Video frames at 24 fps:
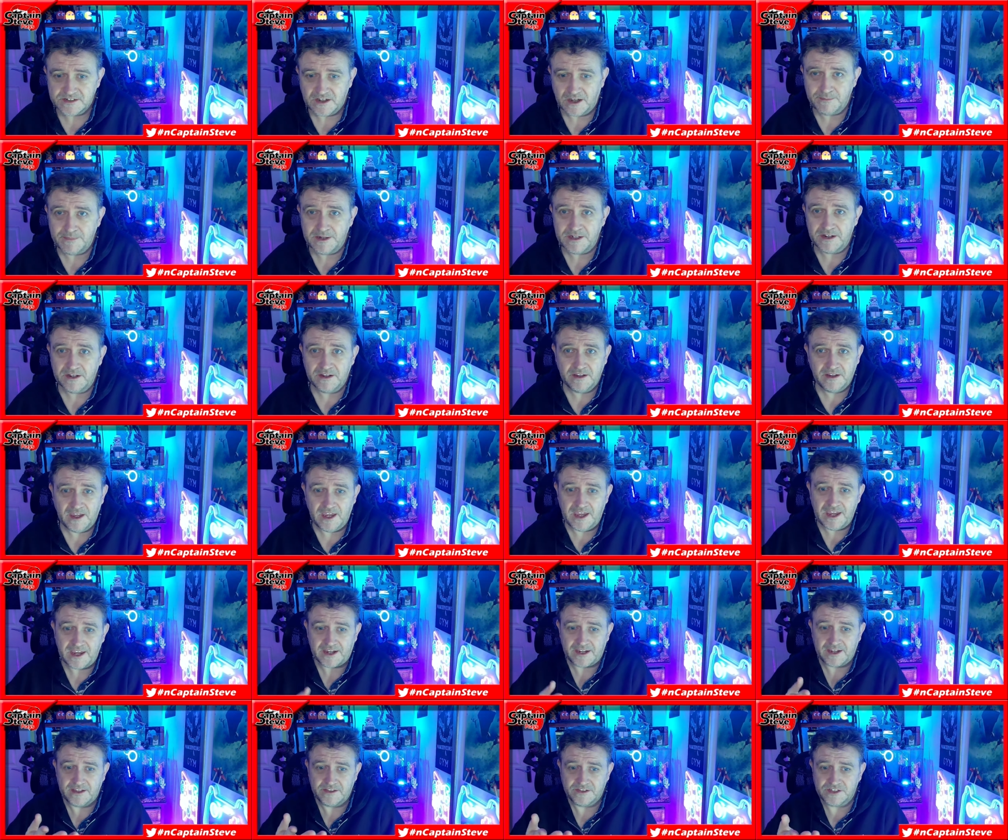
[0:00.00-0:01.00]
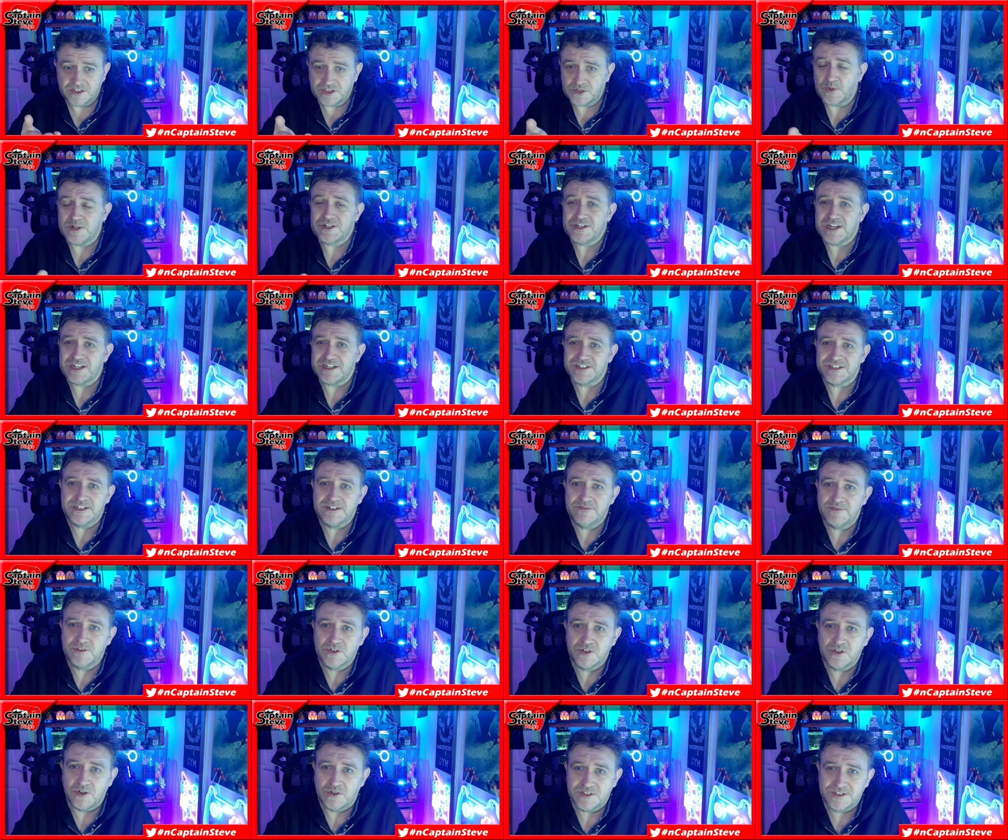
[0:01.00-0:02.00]
I mean, heck, the Switch hasn't
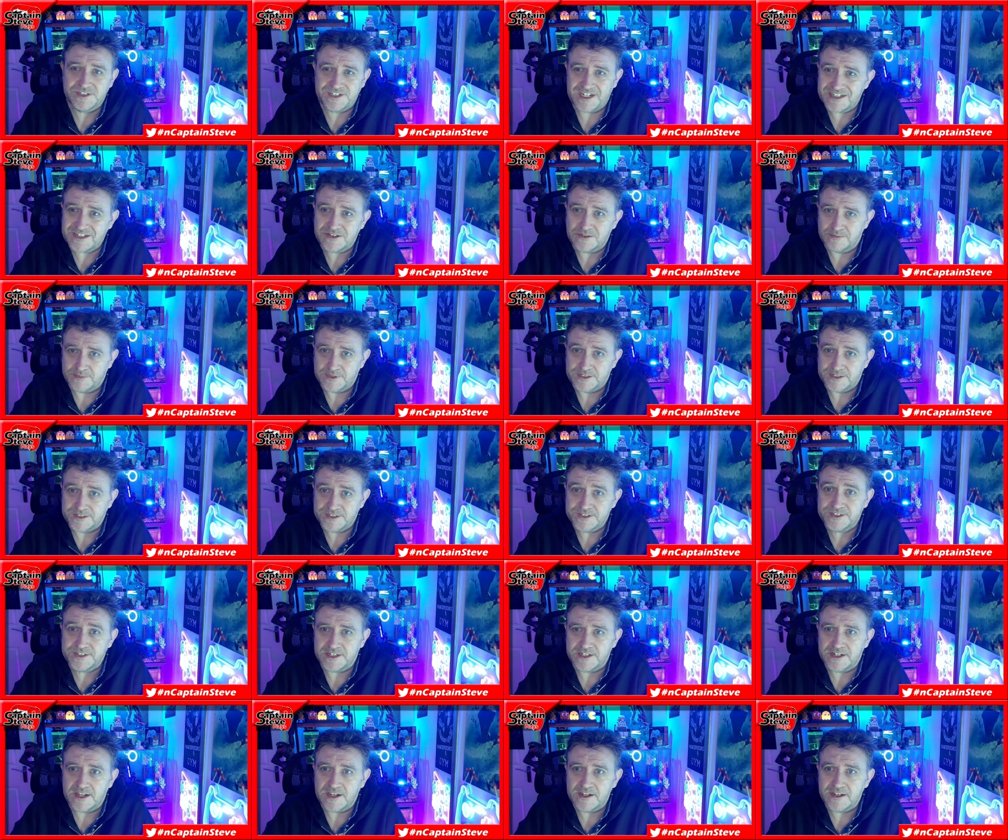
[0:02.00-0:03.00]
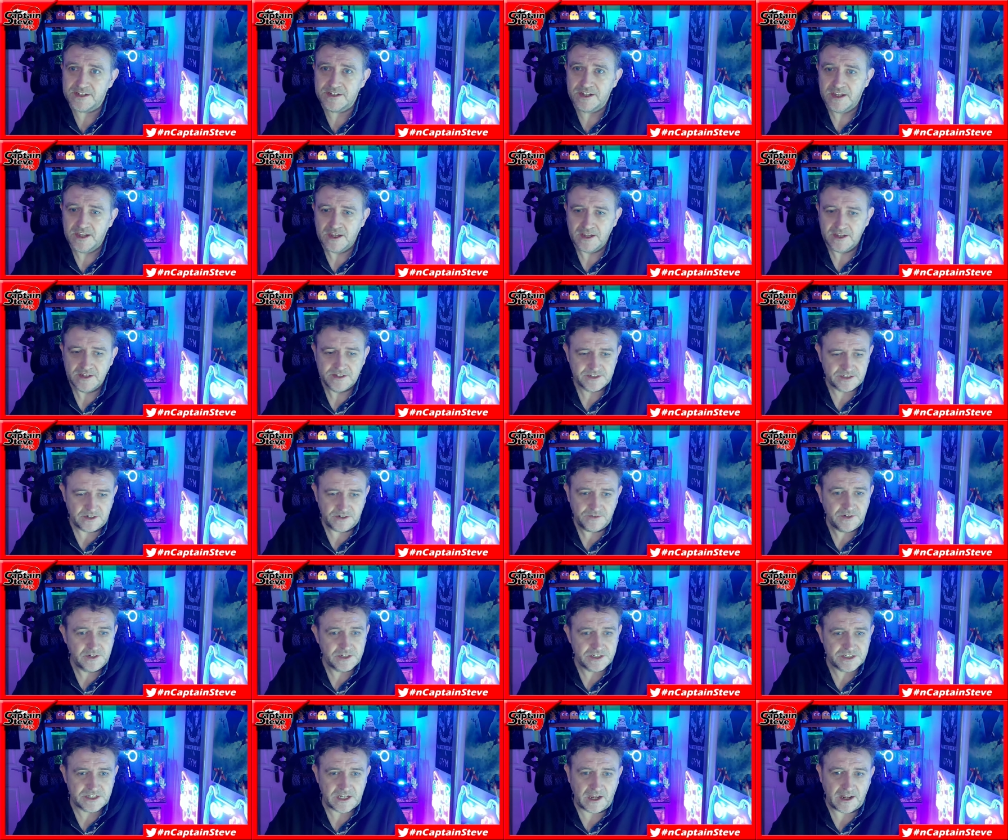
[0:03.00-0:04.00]
even got settlements in it. So if
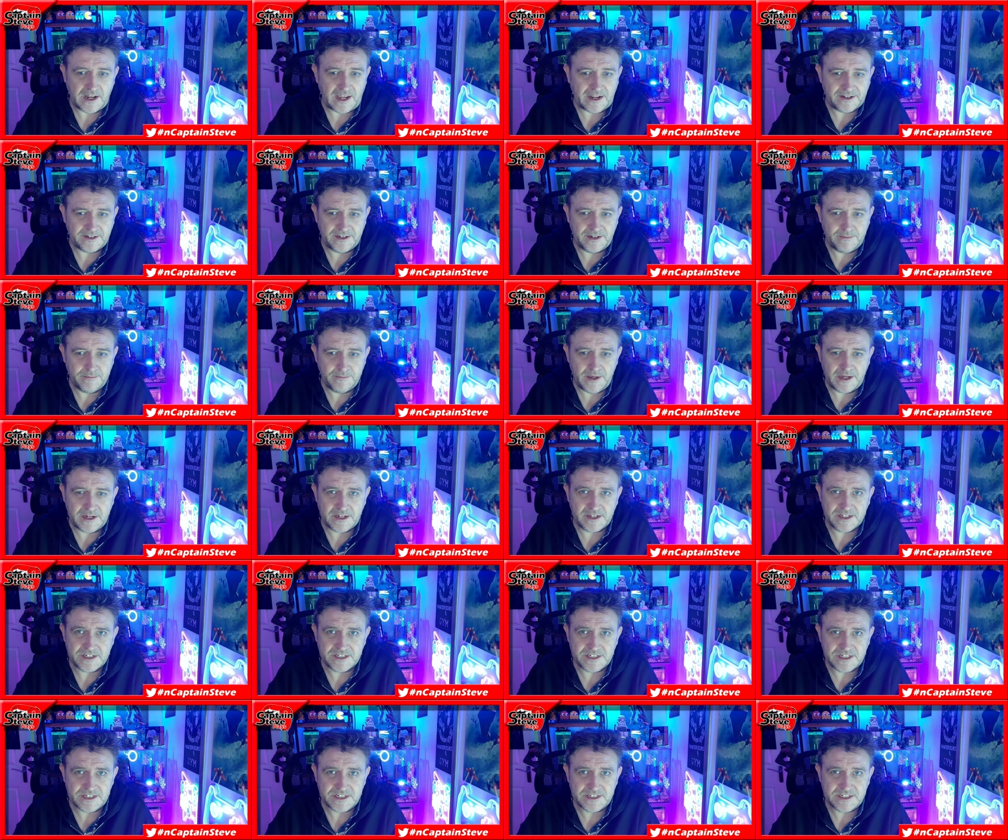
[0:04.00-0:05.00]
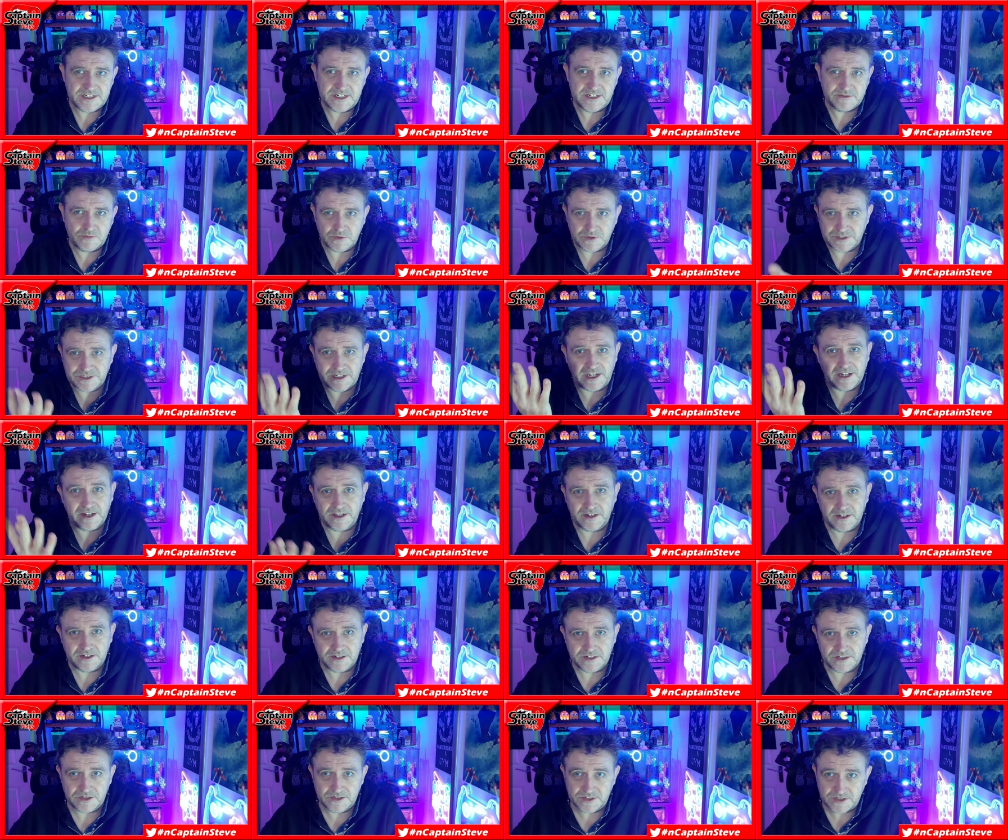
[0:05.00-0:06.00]
you start adding in megacities, what's that going to
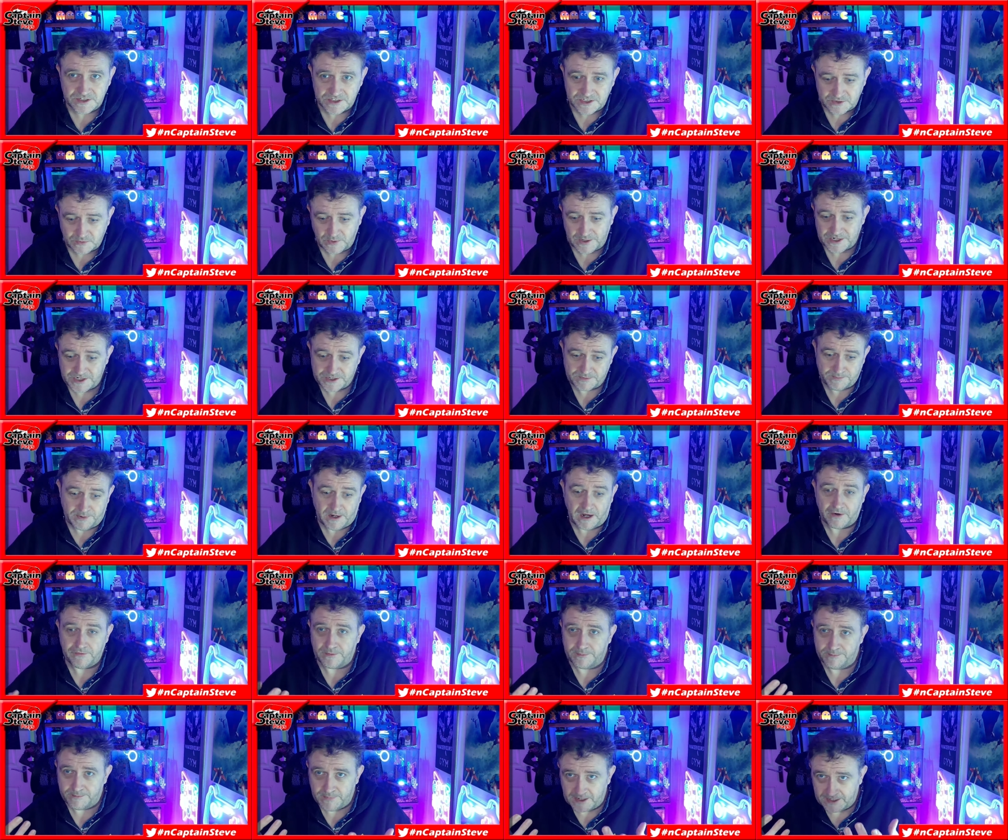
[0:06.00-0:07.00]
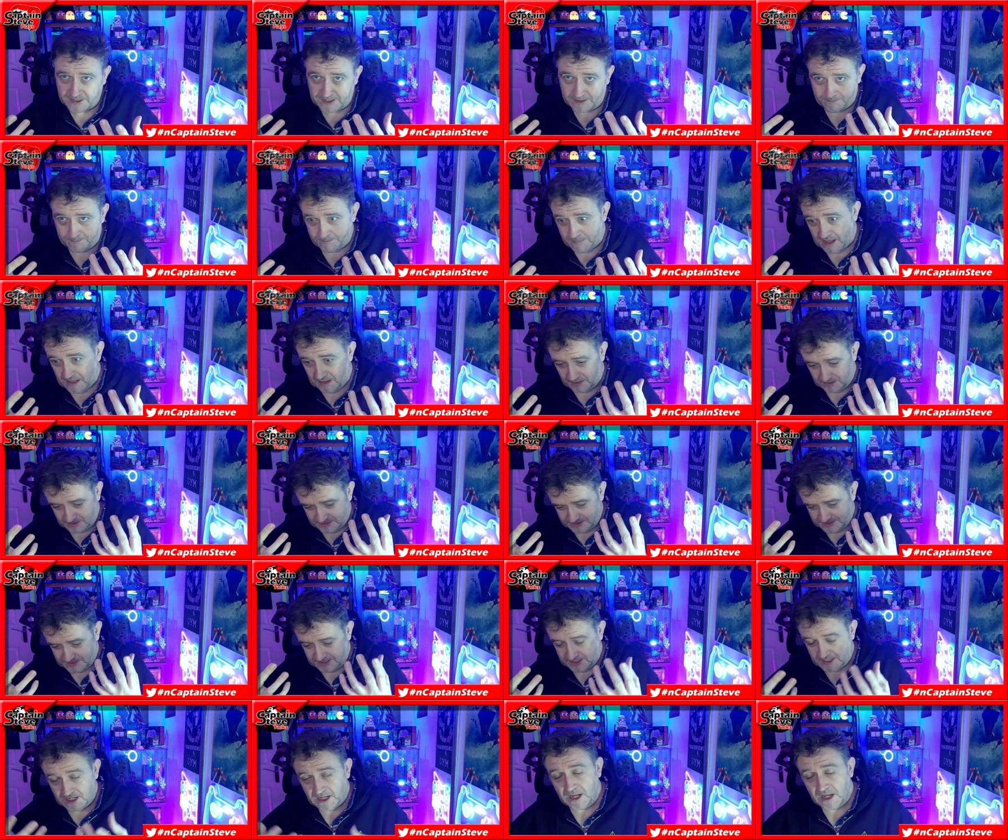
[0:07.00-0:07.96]
do to the Switch, apart from make it melt?